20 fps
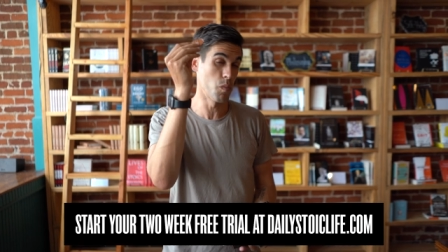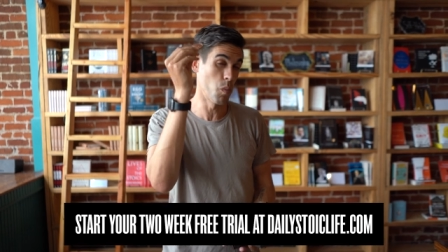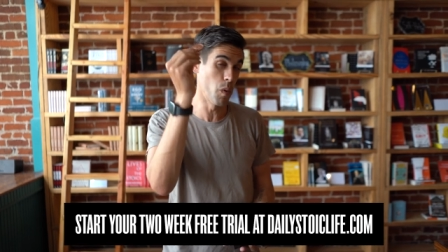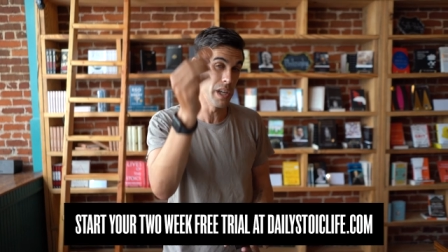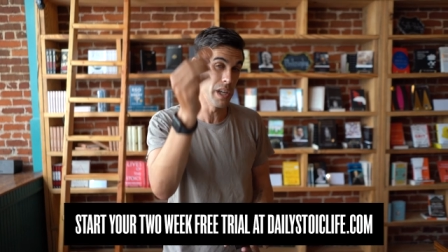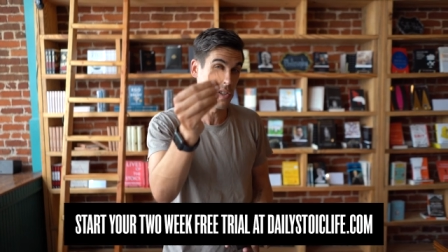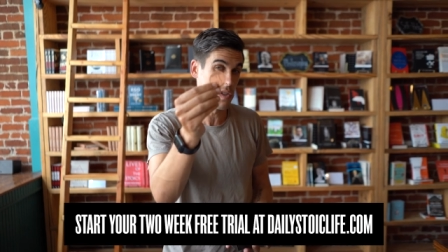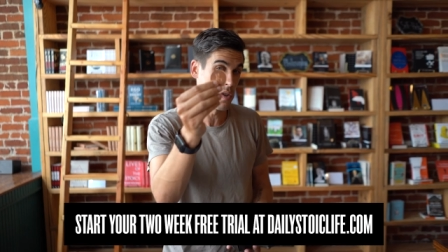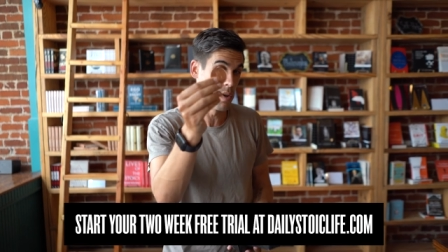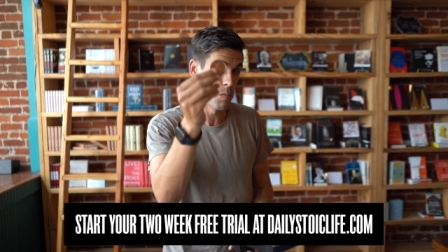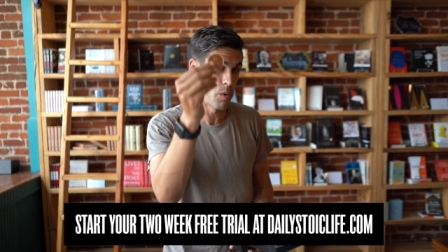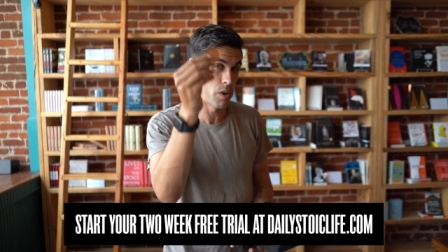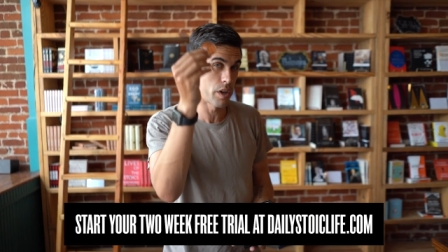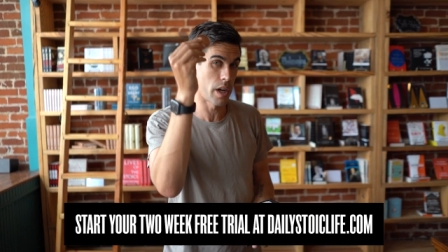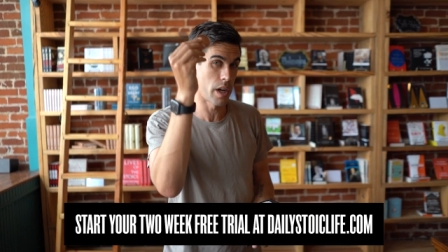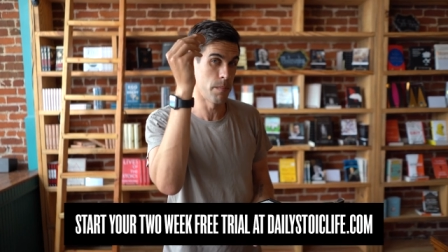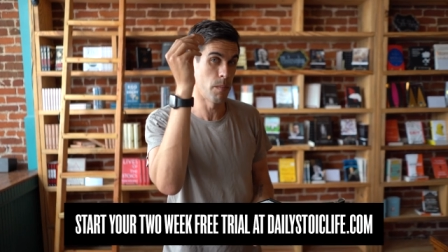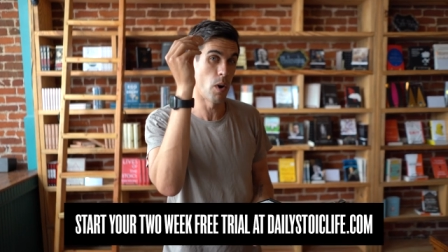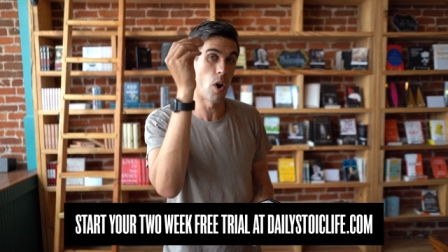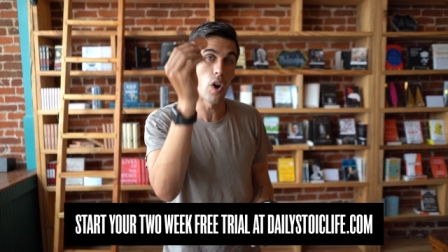waste no more
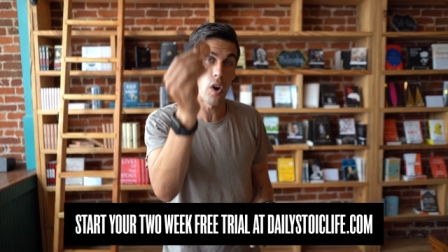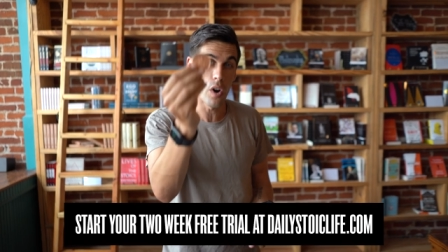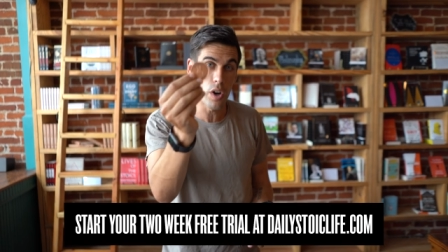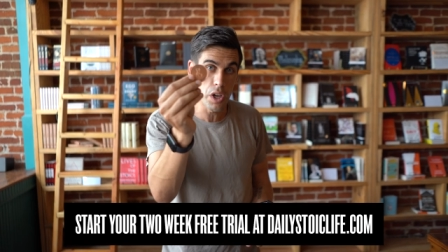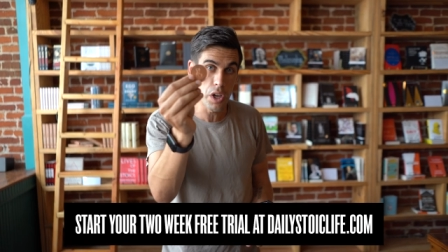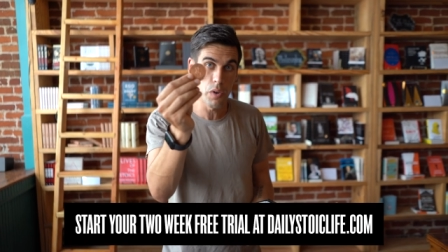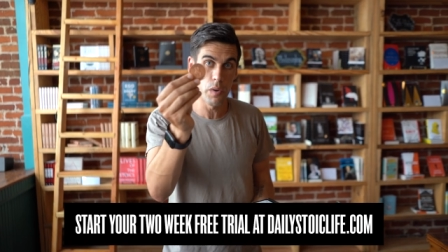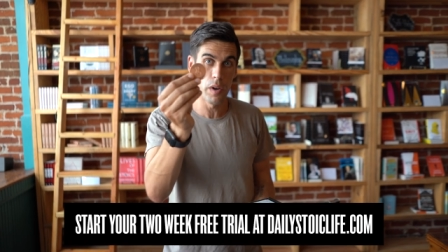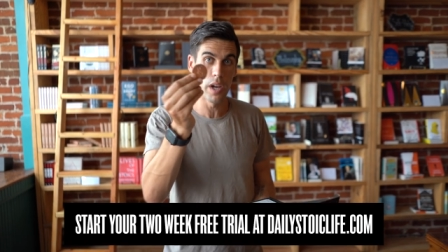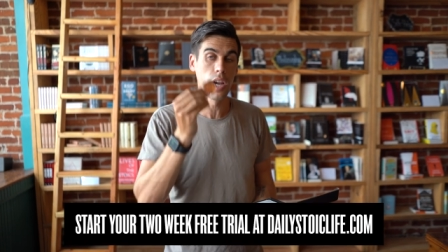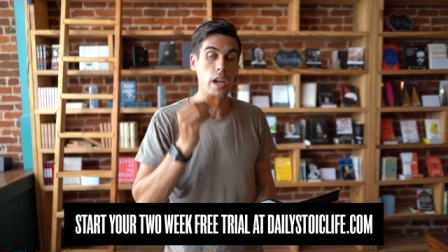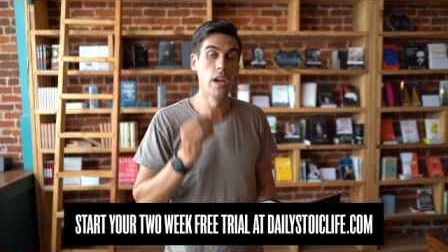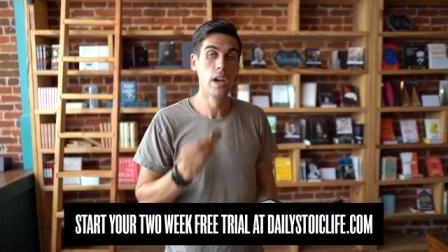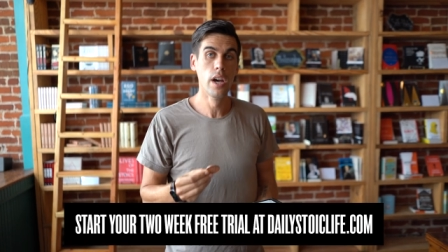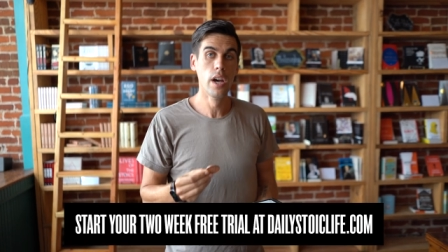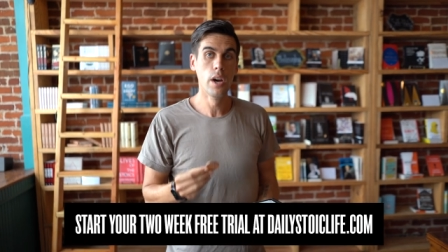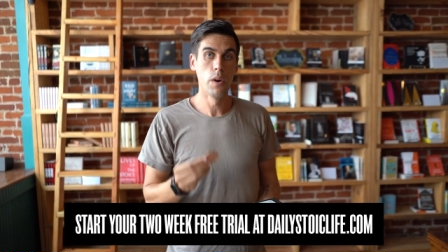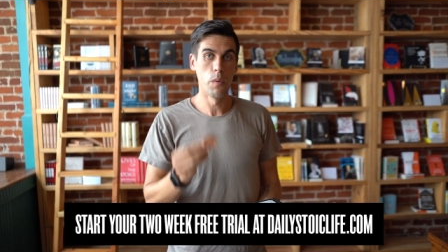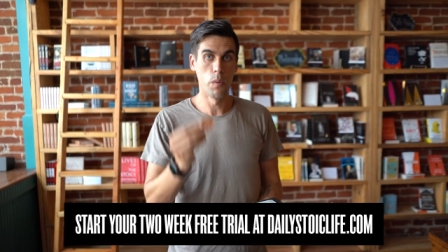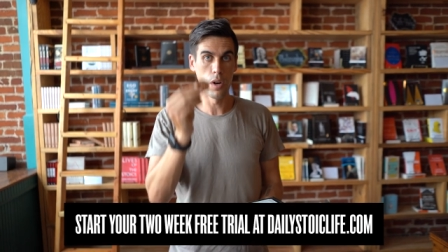time arguing.
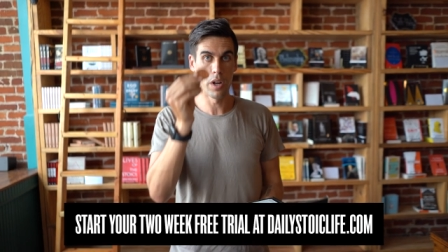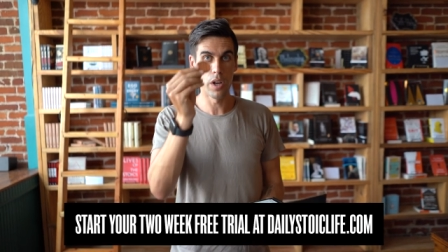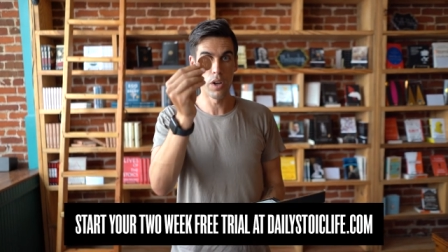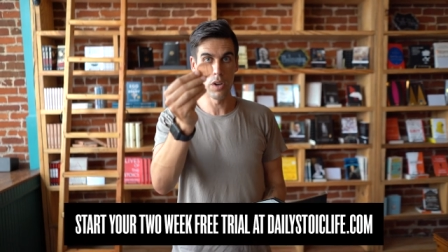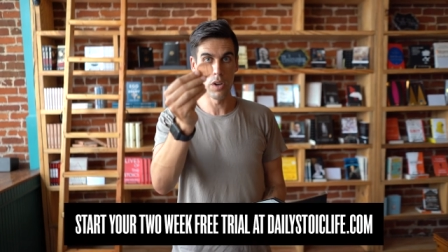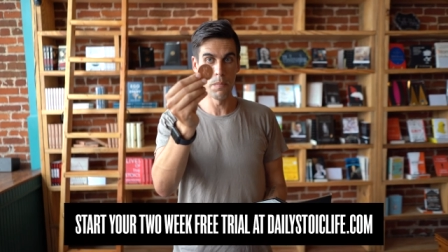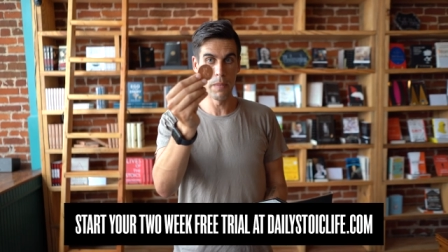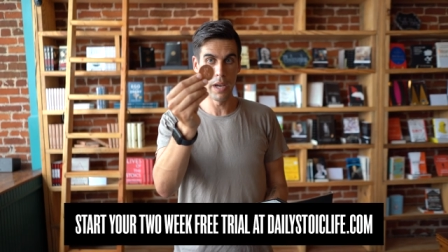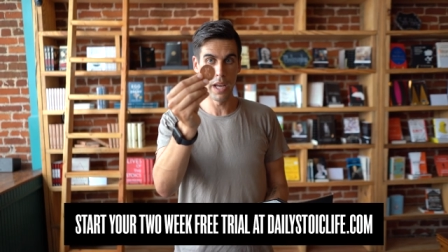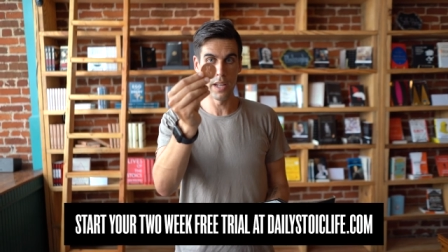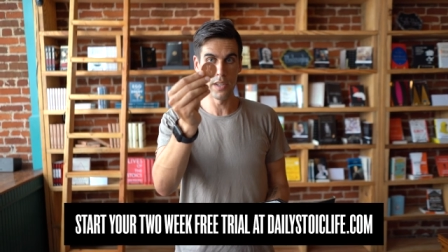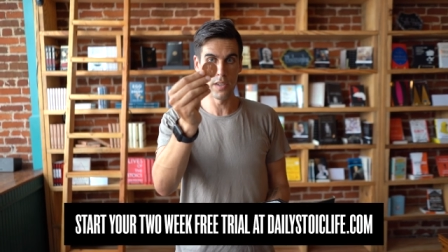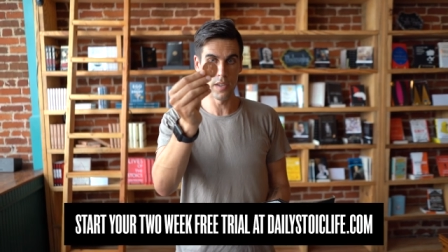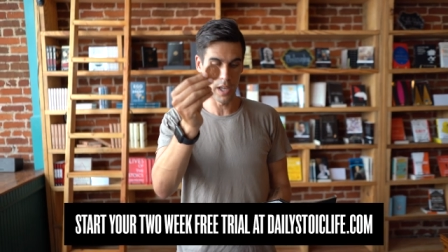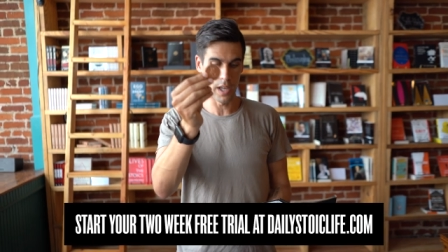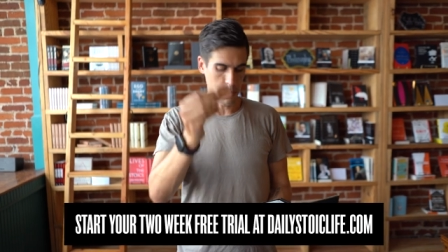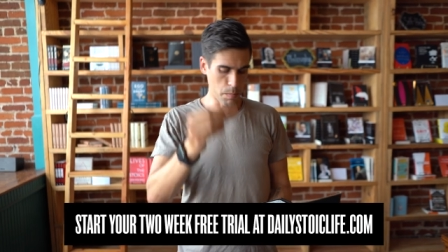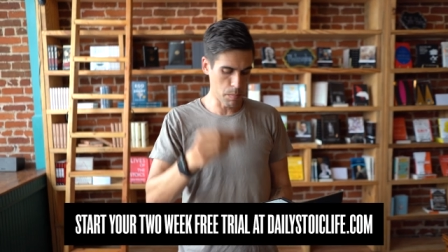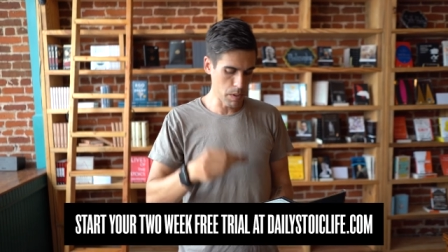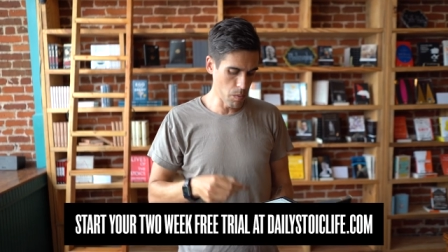What a good man is
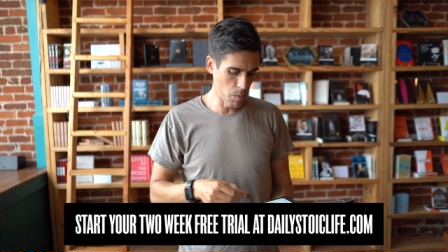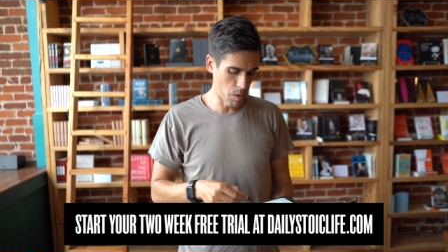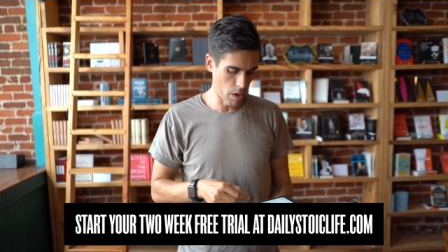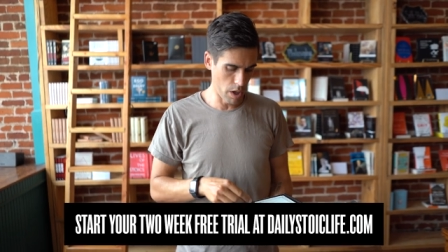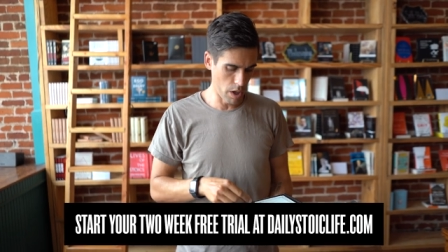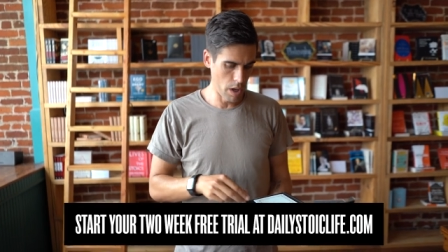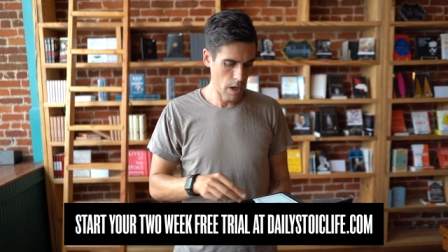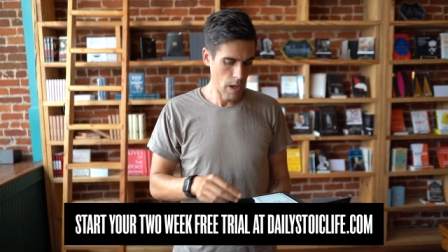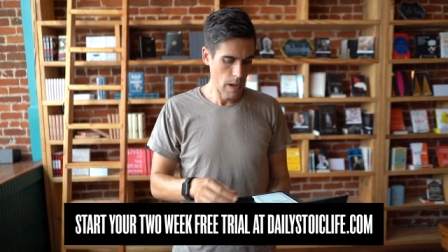like. Be one.